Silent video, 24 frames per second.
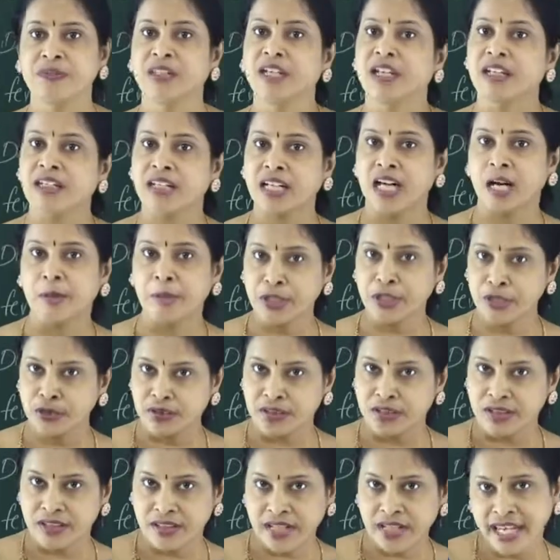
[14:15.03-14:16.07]
And coming to
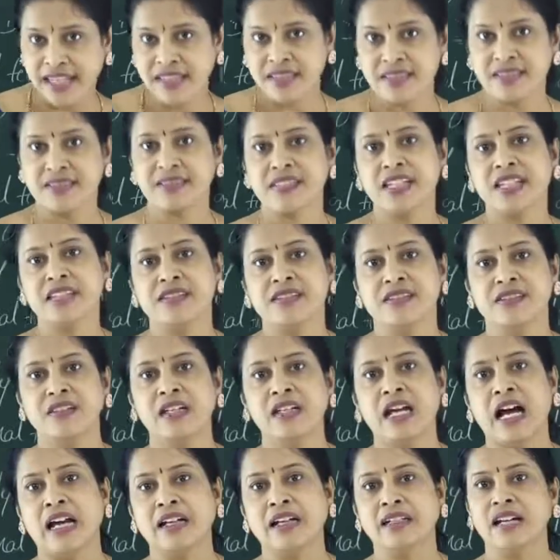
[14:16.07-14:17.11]
the next sensory
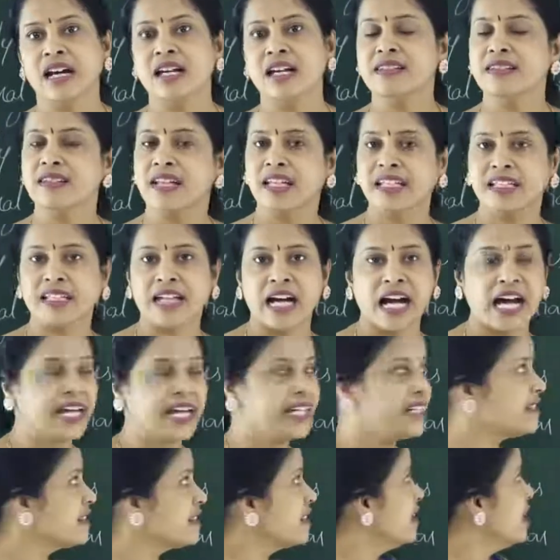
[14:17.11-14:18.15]
organs like
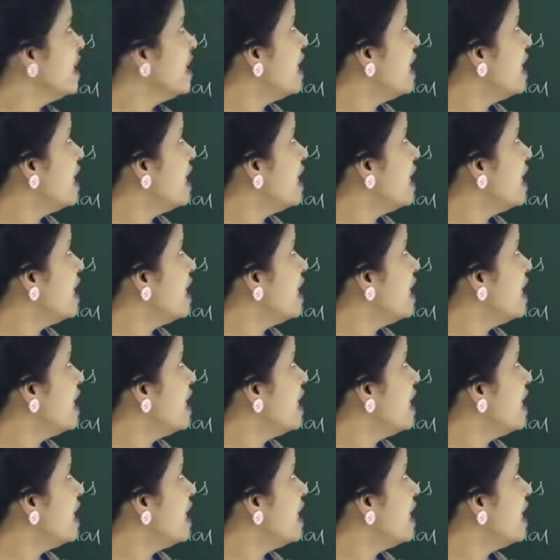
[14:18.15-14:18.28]
eyes,